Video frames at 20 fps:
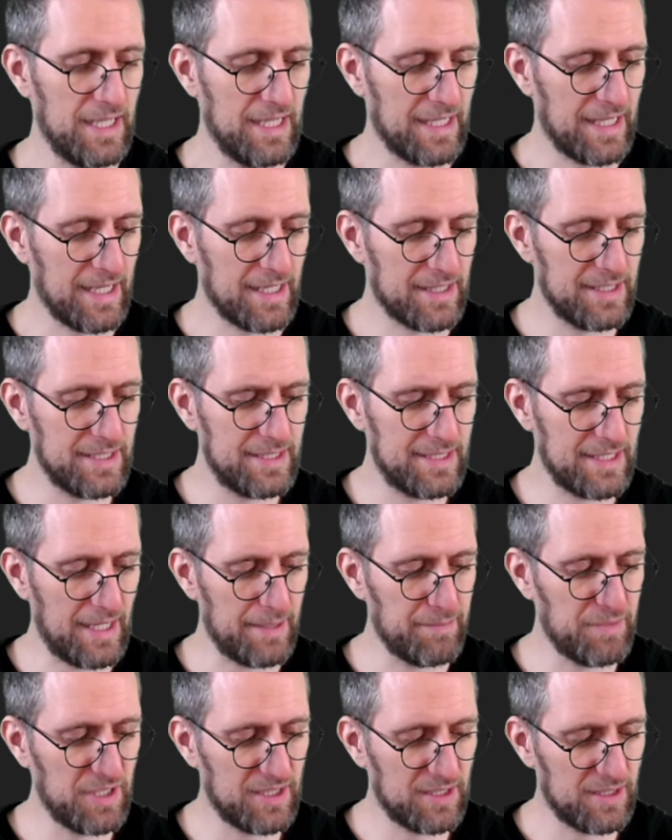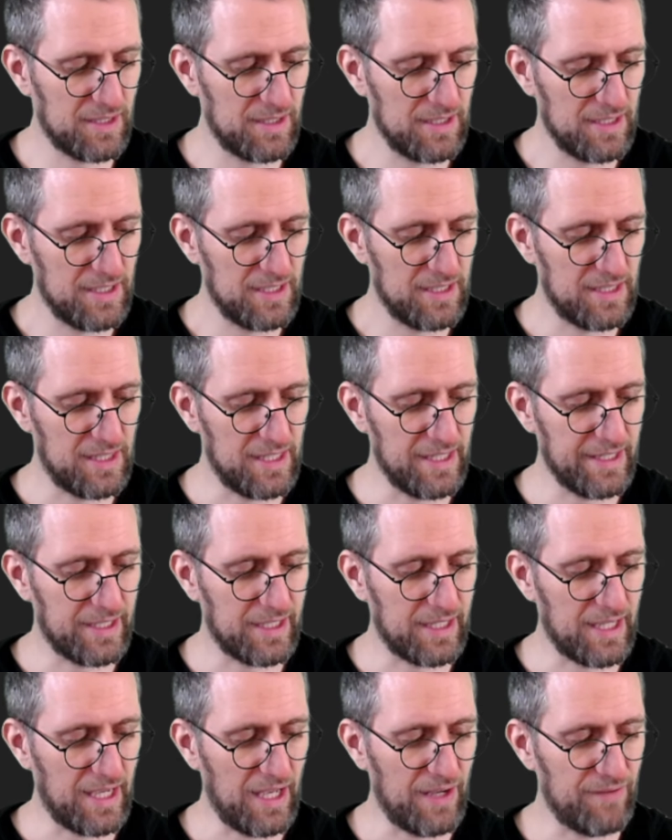Yeah, this, I mean,
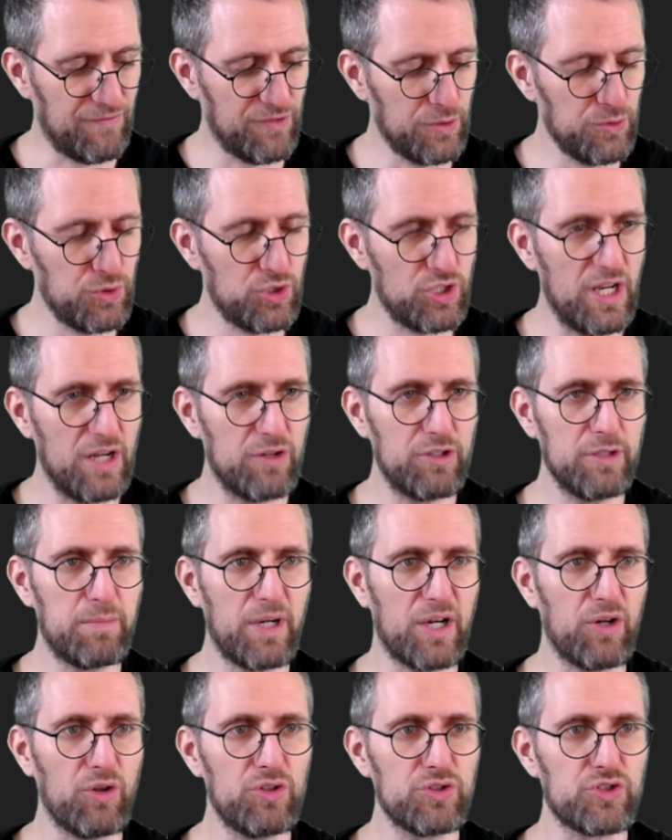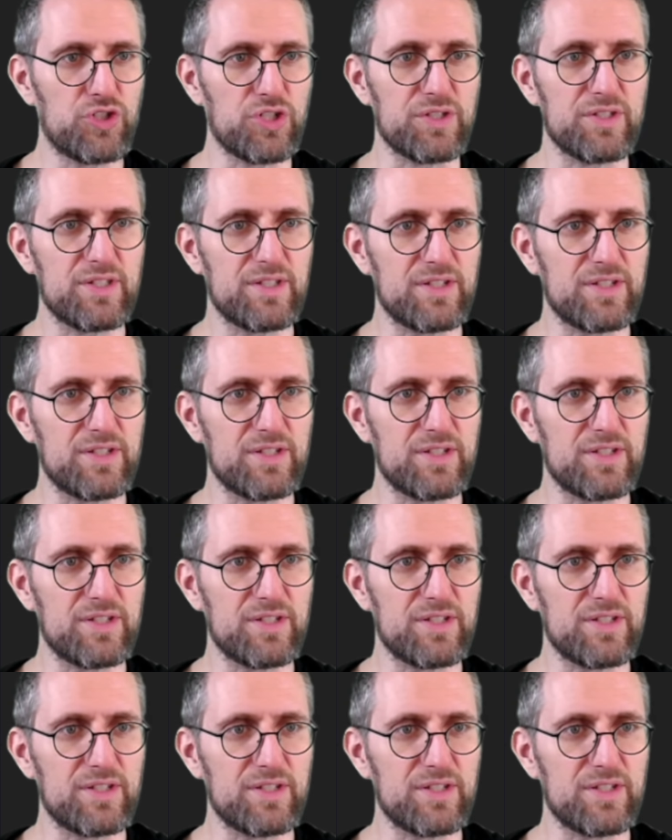like evolutionary biologists,